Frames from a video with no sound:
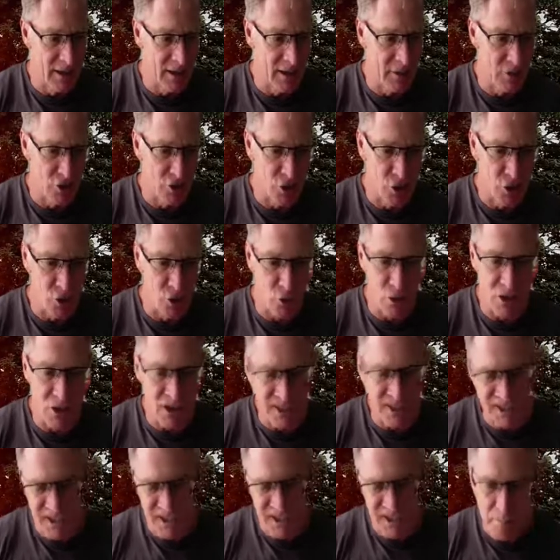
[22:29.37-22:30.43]
to do the
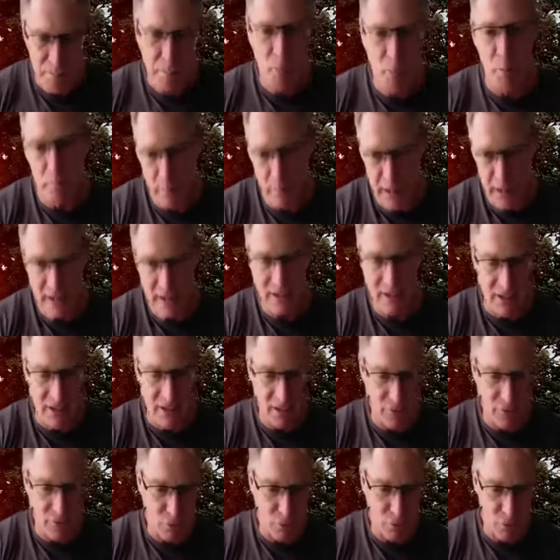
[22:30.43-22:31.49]
simple basic
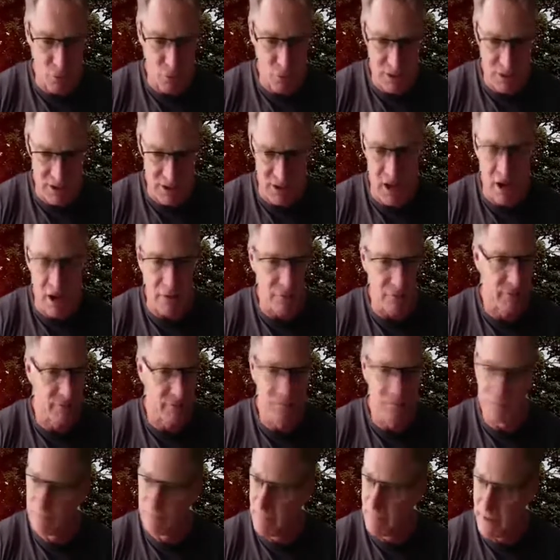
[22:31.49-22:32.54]
stuff,
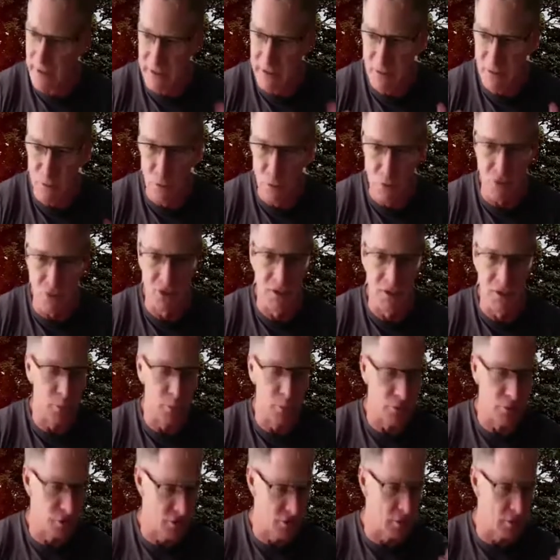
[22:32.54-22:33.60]
it's real simple.
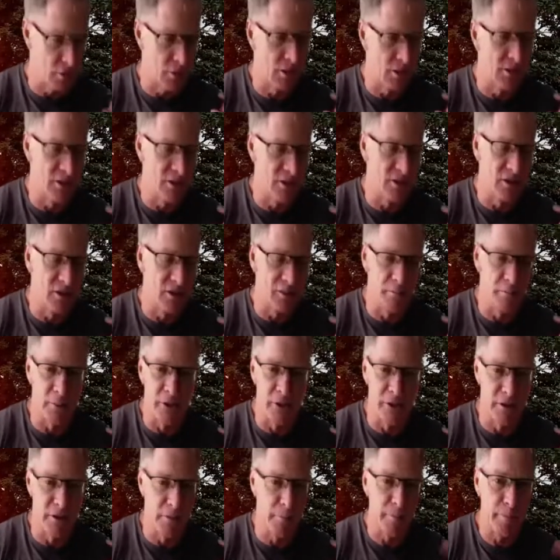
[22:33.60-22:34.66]
Just what I did on
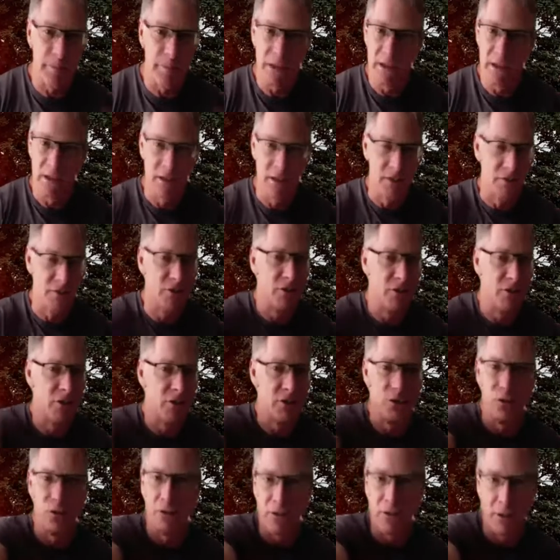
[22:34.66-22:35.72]
Miriam is you
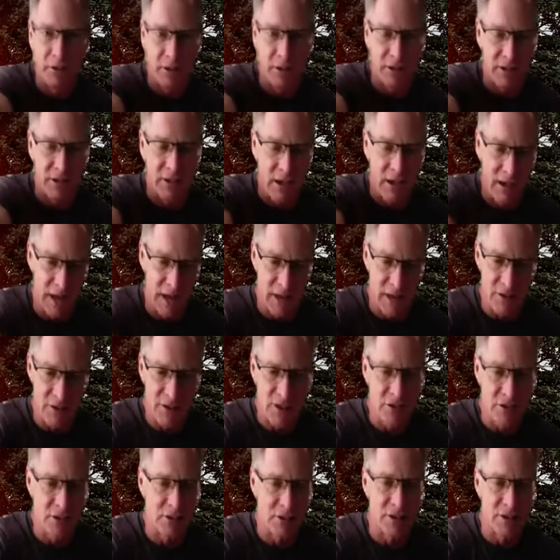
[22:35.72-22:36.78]
do this
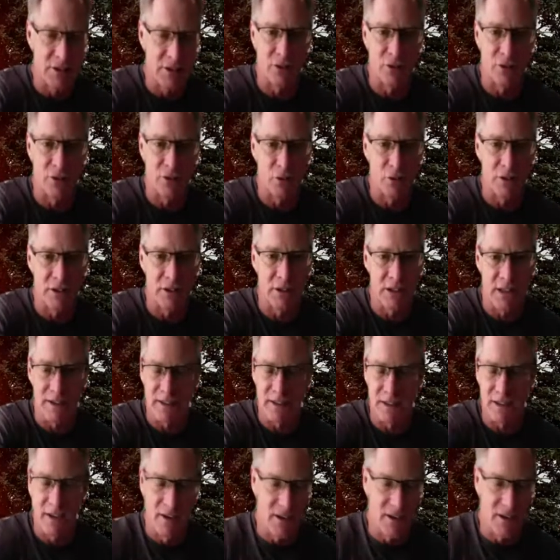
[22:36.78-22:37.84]
anterior deltoid
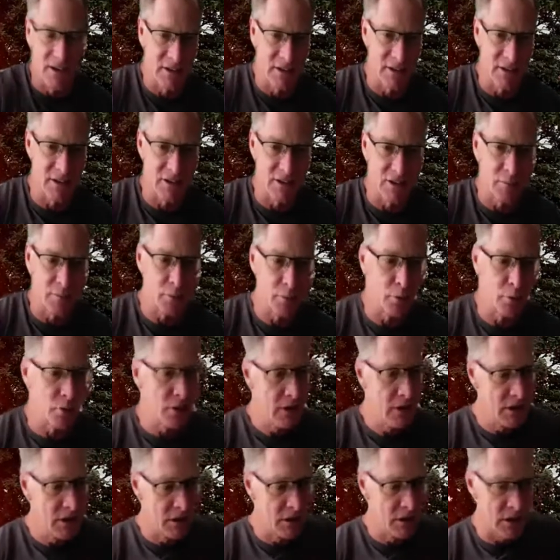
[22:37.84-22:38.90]
test, nice and simple,
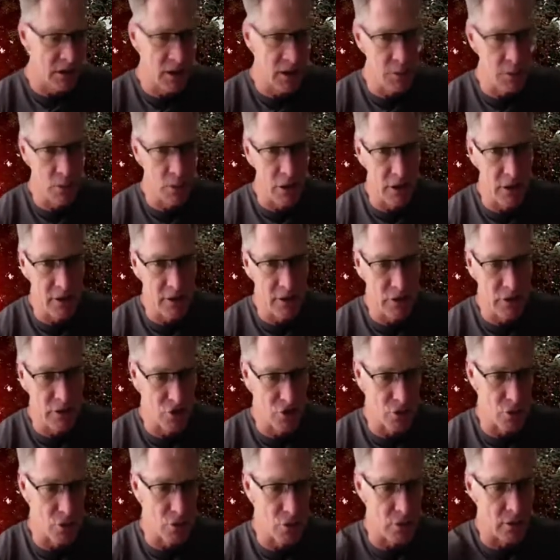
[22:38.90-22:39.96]
stabilize the
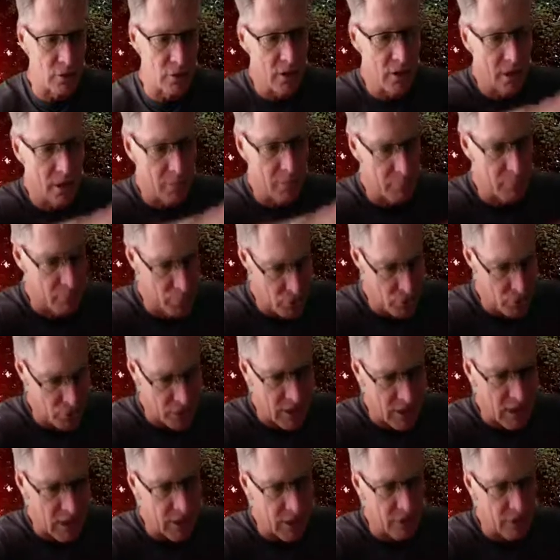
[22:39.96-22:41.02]
shoulder, push
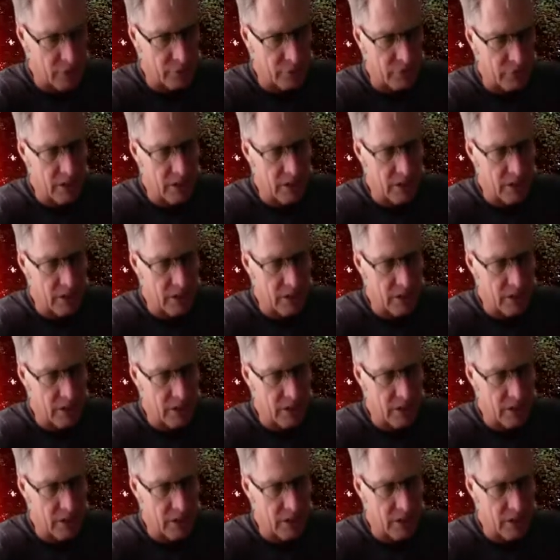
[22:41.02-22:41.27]
down,